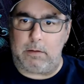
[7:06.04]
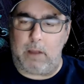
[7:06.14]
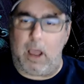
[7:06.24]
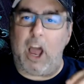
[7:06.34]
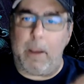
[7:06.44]

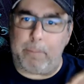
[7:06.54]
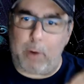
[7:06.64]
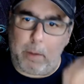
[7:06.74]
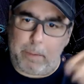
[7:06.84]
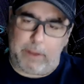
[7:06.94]
on
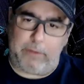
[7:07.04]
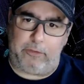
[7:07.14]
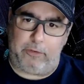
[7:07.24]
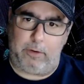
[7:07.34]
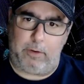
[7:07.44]

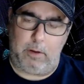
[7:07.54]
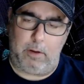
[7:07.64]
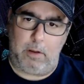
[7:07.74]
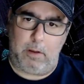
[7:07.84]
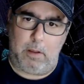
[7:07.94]
purpose.
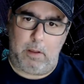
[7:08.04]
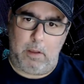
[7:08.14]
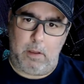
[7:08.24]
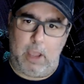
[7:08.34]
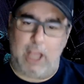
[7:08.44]

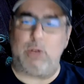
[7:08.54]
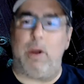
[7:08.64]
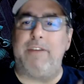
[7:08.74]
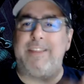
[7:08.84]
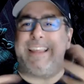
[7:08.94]
And so
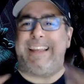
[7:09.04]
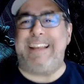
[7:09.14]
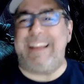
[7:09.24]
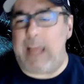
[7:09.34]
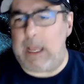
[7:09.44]
everything in
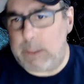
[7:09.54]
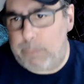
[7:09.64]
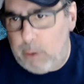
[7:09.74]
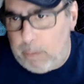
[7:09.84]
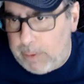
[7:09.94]
it has a
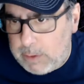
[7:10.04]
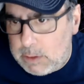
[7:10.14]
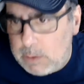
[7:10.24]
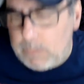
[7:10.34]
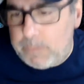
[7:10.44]

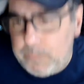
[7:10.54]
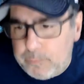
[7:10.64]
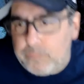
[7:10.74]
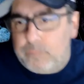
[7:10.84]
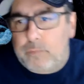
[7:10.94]
purpose,
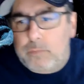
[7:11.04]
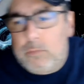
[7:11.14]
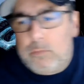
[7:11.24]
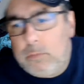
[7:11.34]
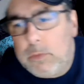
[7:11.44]

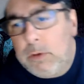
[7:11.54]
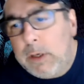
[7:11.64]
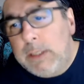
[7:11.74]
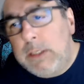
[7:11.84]
right?